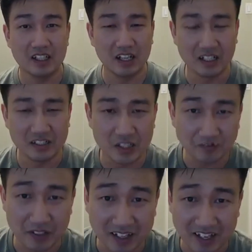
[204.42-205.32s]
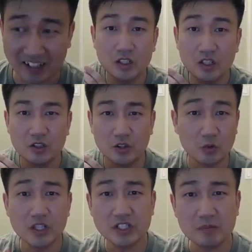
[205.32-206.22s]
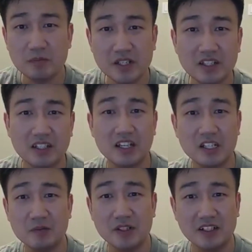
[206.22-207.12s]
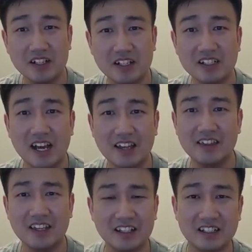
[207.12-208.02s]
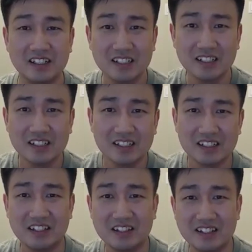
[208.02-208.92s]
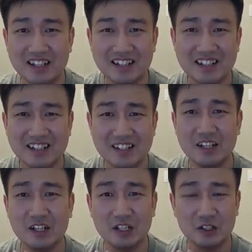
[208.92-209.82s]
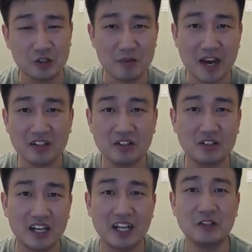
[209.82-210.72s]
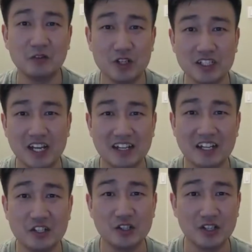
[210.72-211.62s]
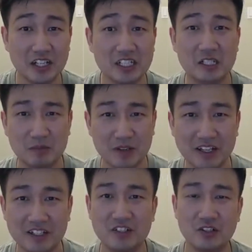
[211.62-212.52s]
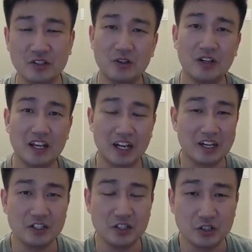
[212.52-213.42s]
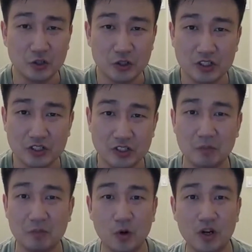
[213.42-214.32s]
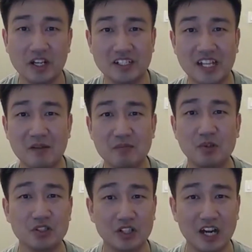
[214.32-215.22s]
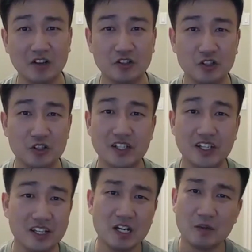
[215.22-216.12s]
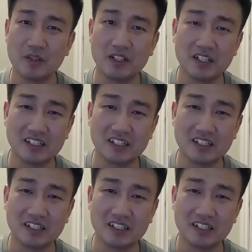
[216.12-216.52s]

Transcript: stuff like that. The reason being is because I think the grammatical kind of words I need to explain to you, or like I need to show you some more examples on how to use it, because